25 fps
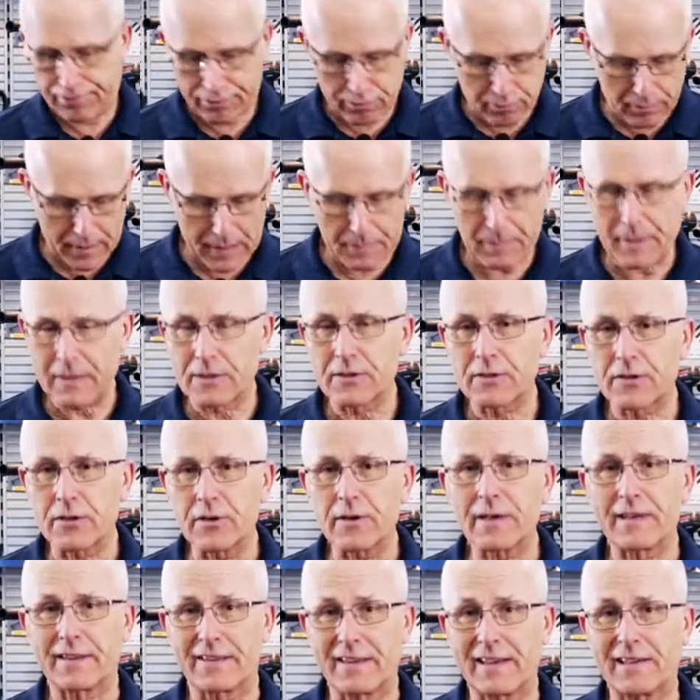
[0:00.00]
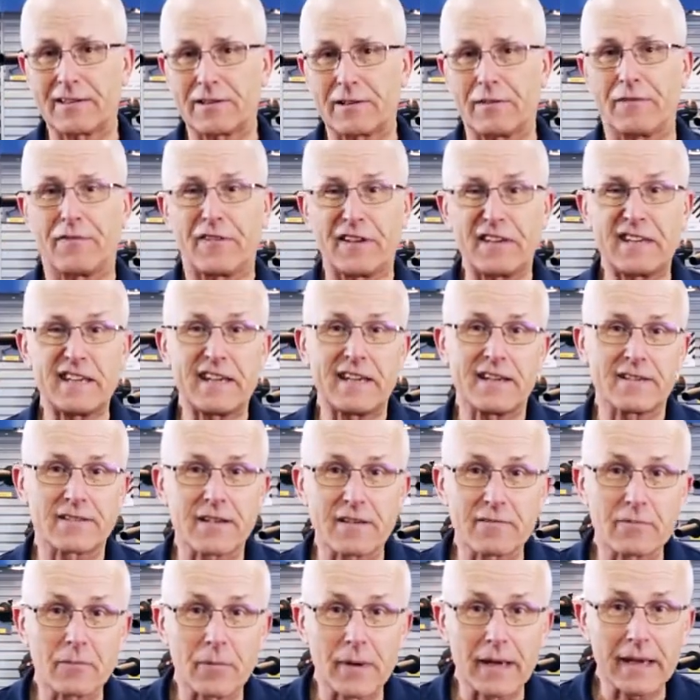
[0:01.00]
We've been doing this for years,
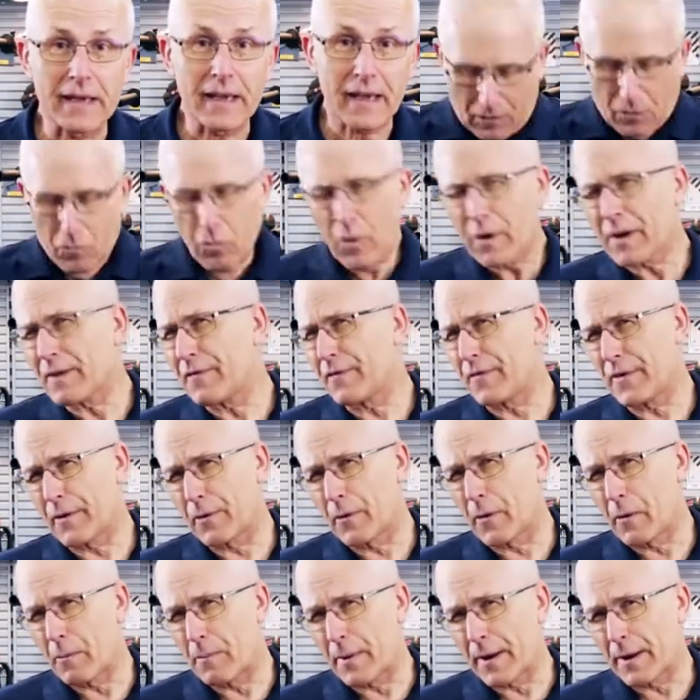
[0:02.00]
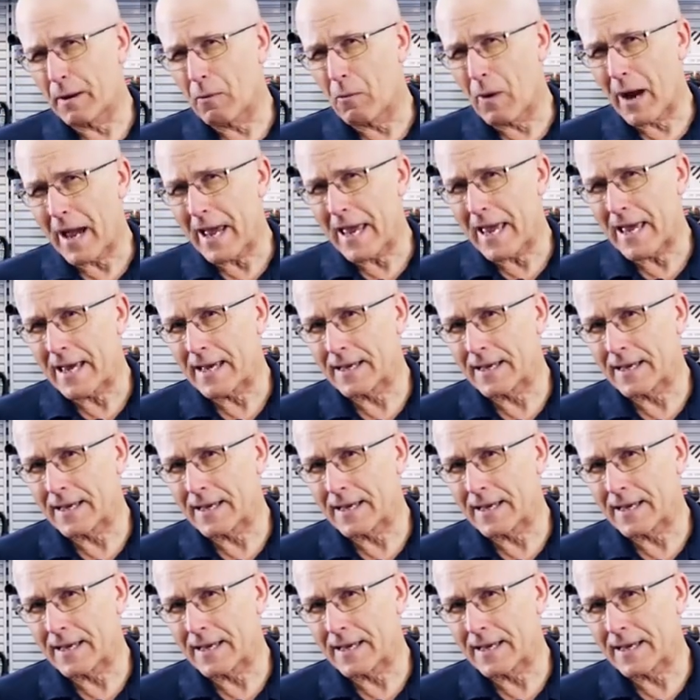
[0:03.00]
haven't we? What if there were a better way?